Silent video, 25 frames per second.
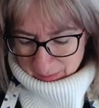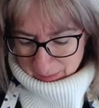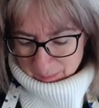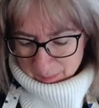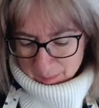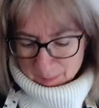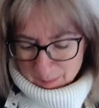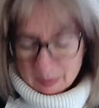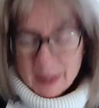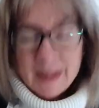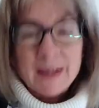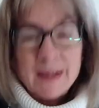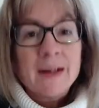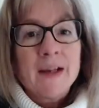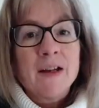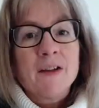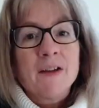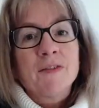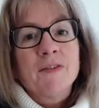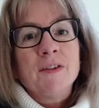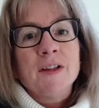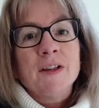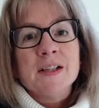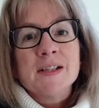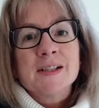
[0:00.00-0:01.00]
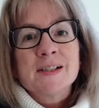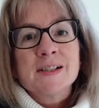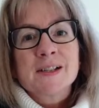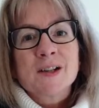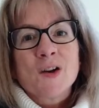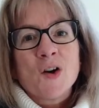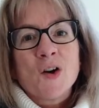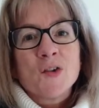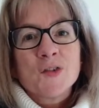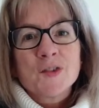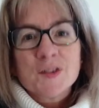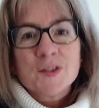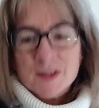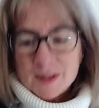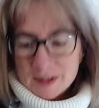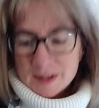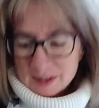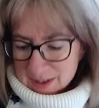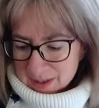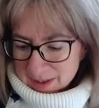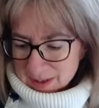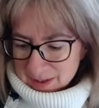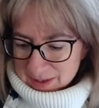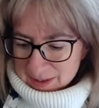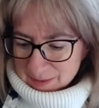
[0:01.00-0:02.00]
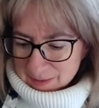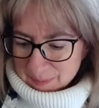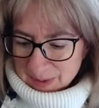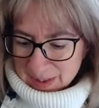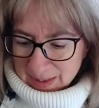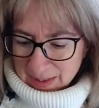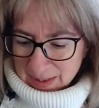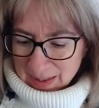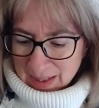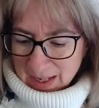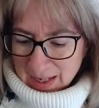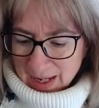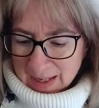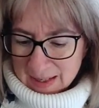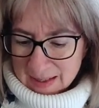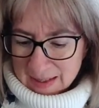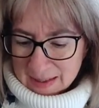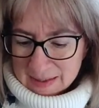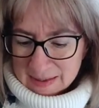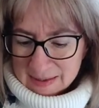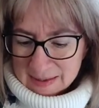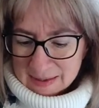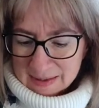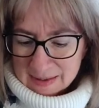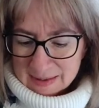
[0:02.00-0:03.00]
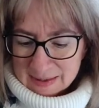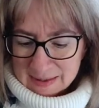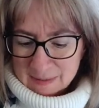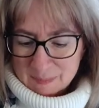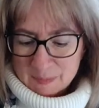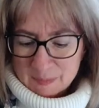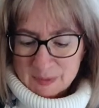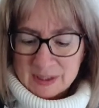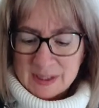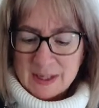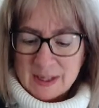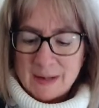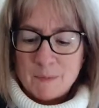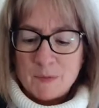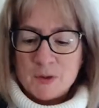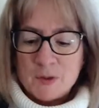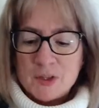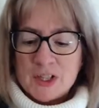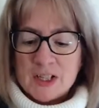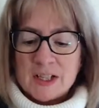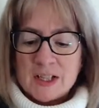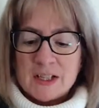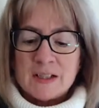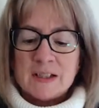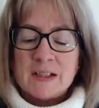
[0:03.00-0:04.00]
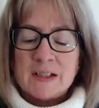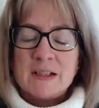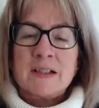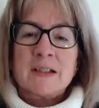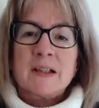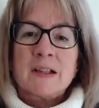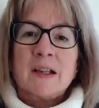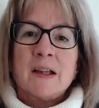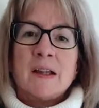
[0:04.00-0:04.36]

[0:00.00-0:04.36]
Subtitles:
make lovely scones and some little cakes and some sandwiches,